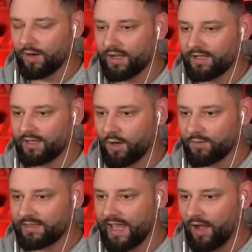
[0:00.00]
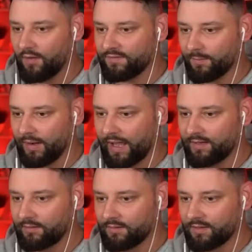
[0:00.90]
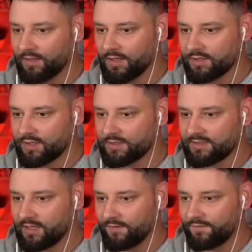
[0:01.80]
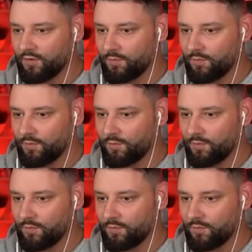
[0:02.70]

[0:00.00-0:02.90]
to, you know, get off the plane. So there's still a few